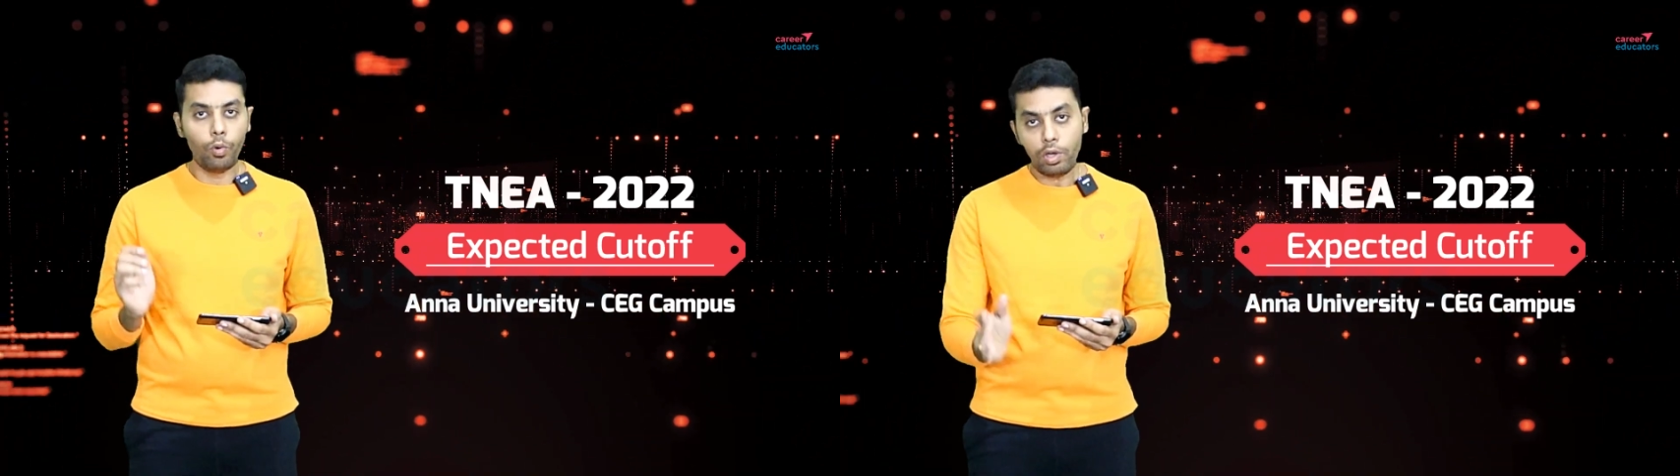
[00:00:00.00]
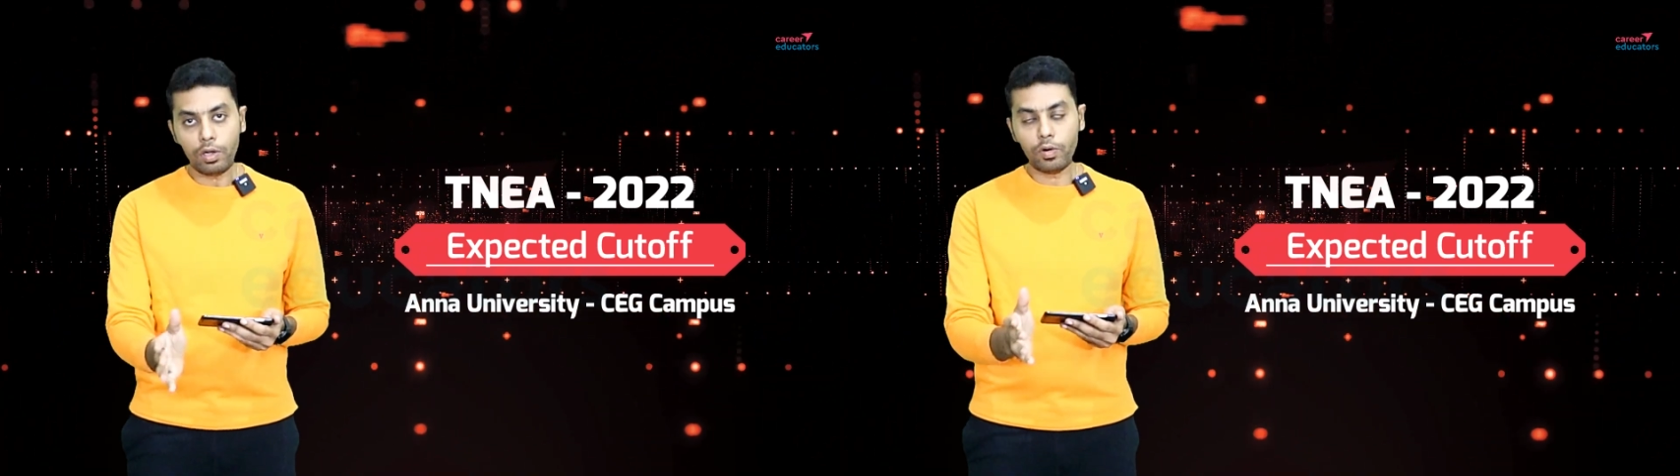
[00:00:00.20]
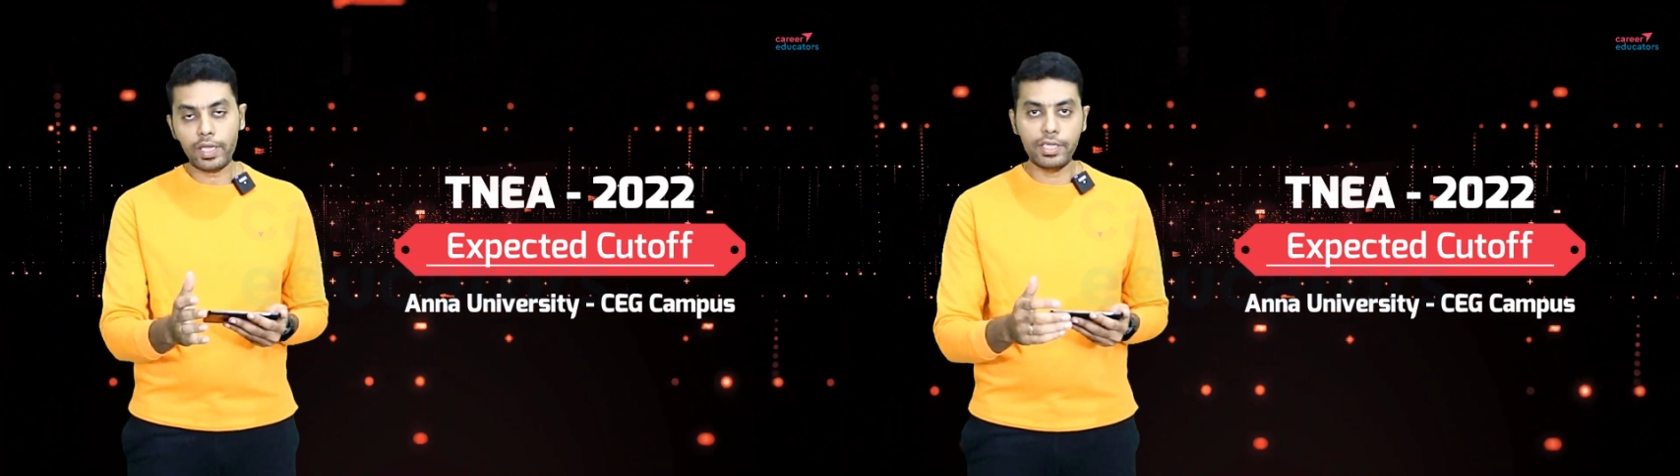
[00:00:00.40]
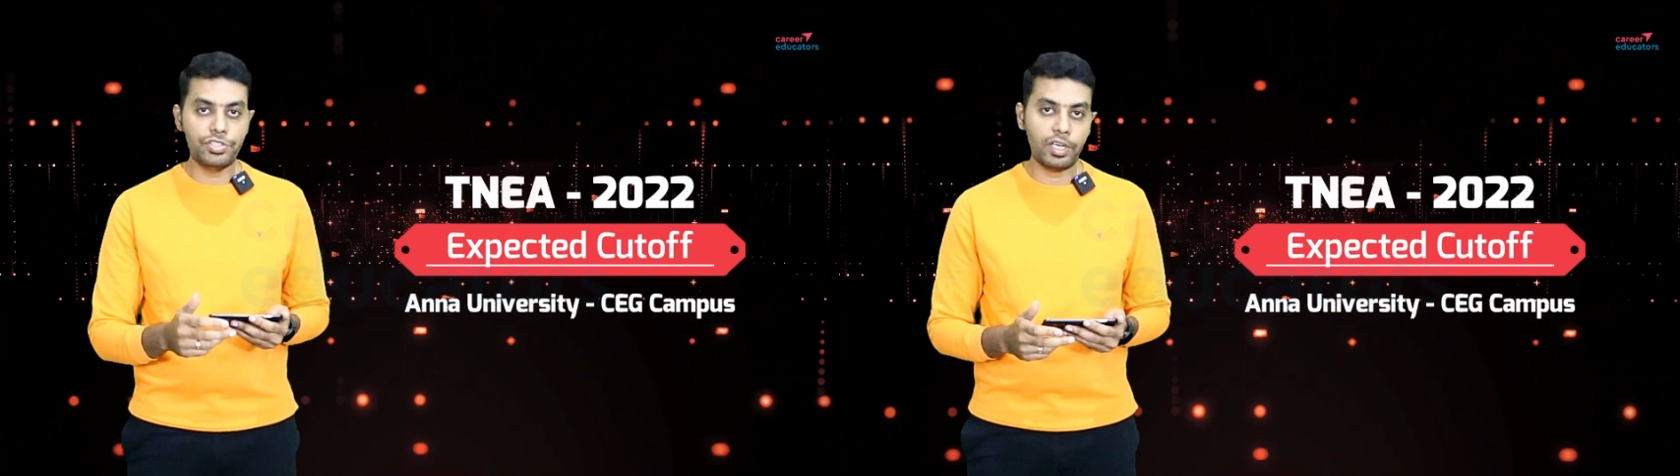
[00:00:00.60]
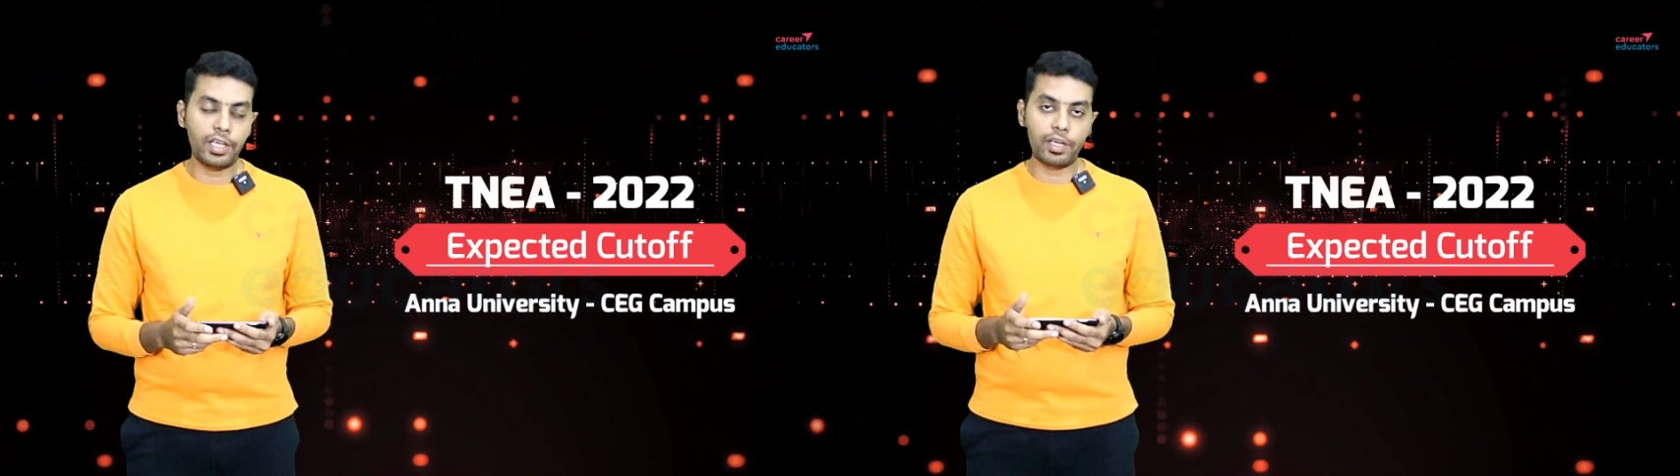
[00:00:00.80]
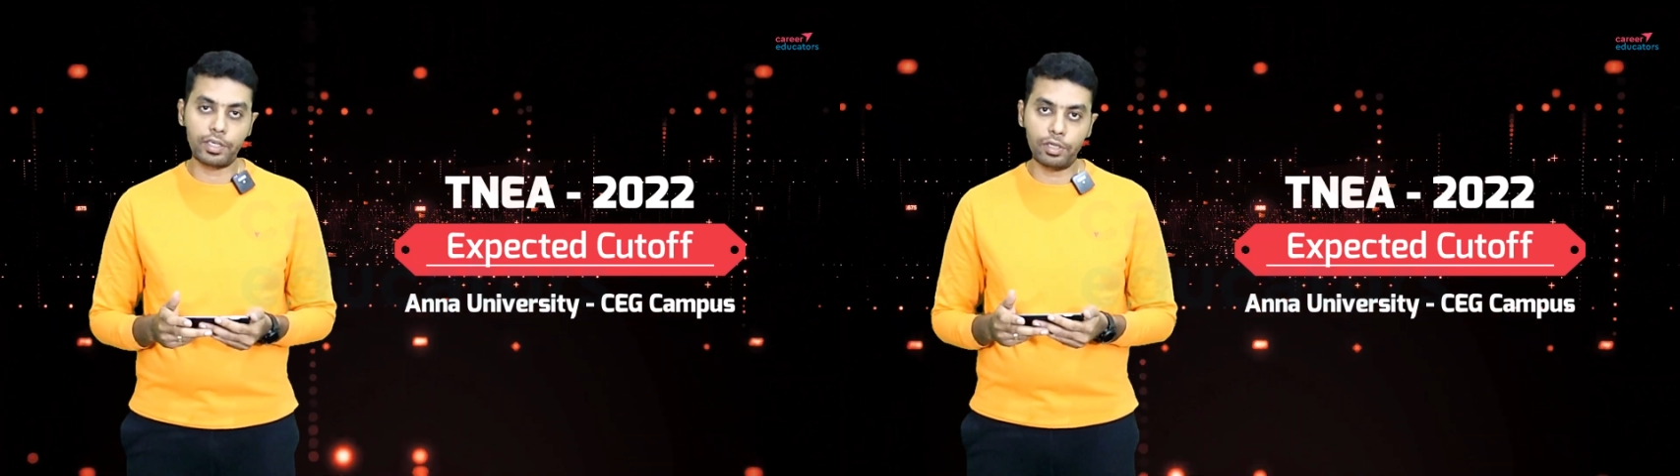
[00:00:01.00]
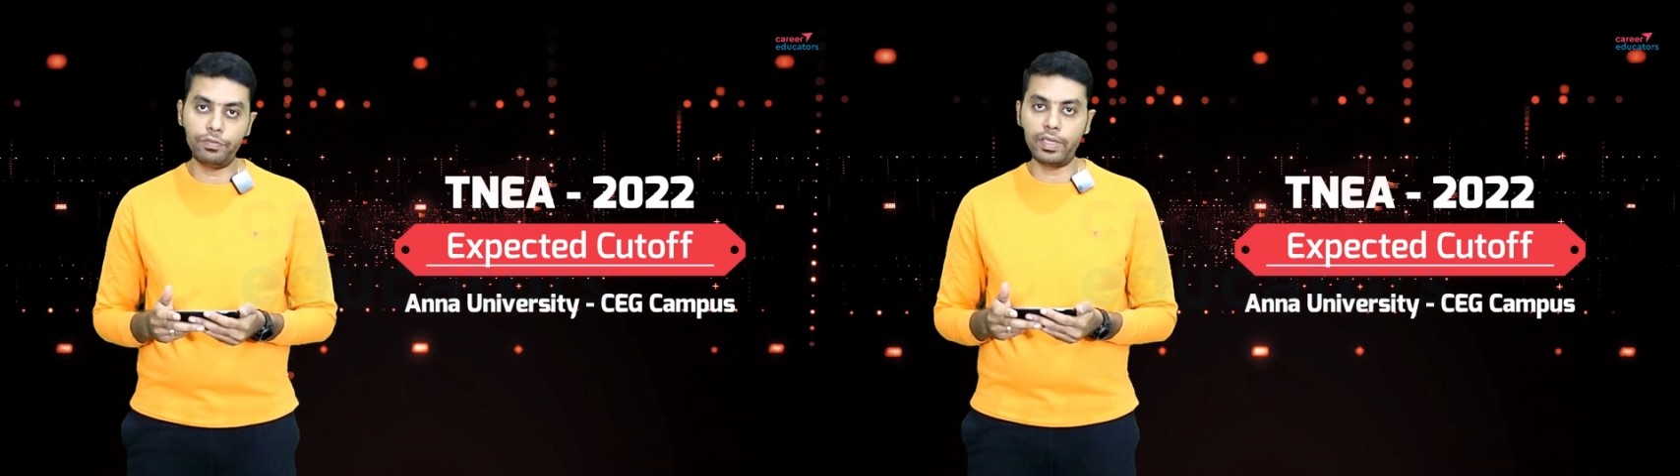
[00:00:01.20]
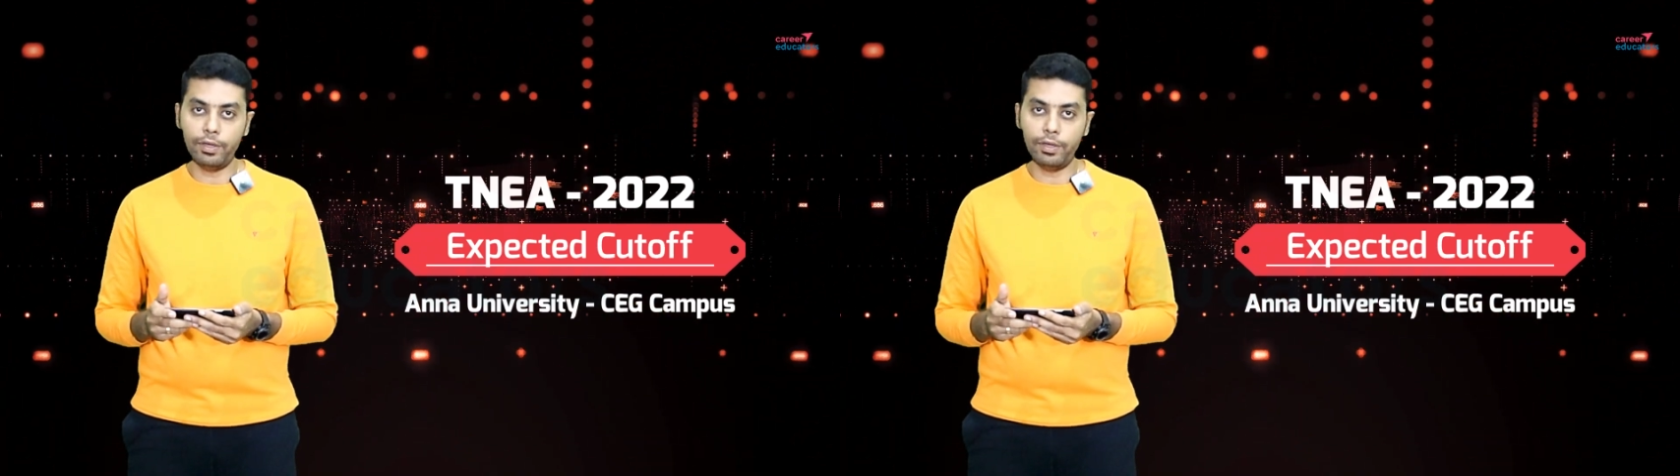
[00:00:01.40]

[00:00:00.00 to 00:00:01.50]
ungaloda engineering cut off